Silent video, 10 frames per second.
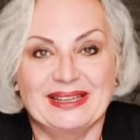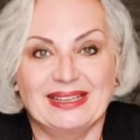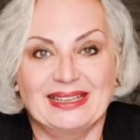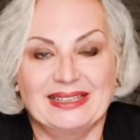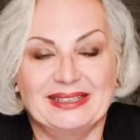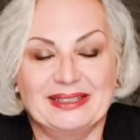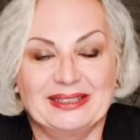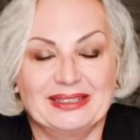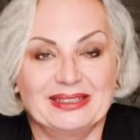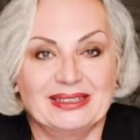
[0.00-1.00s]

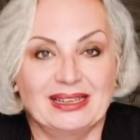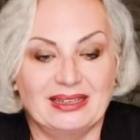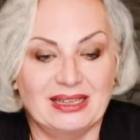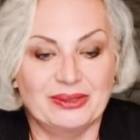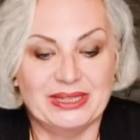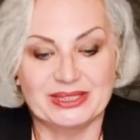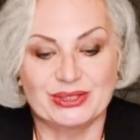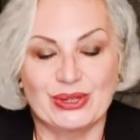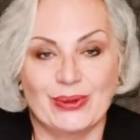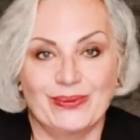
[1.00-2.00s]
um, and there is
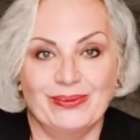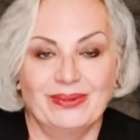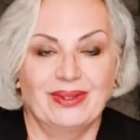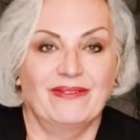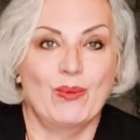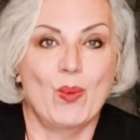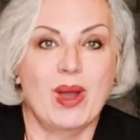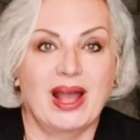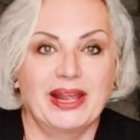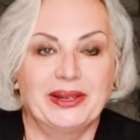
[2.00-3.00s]
no
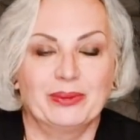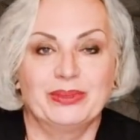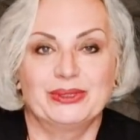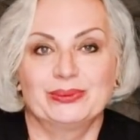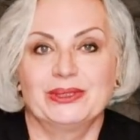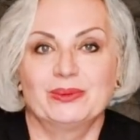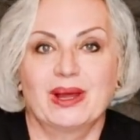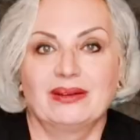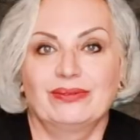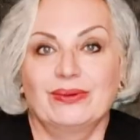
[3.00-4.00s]
wire between
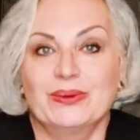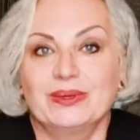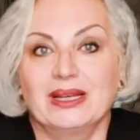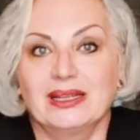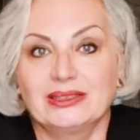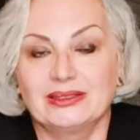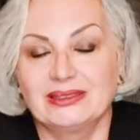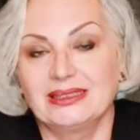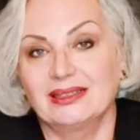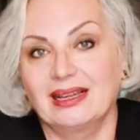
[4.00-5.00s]
one phone and a
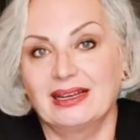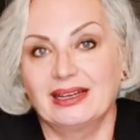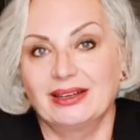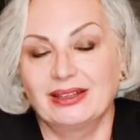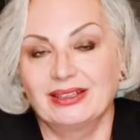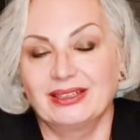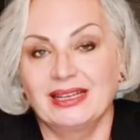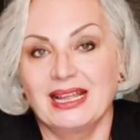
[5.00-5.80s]
and another.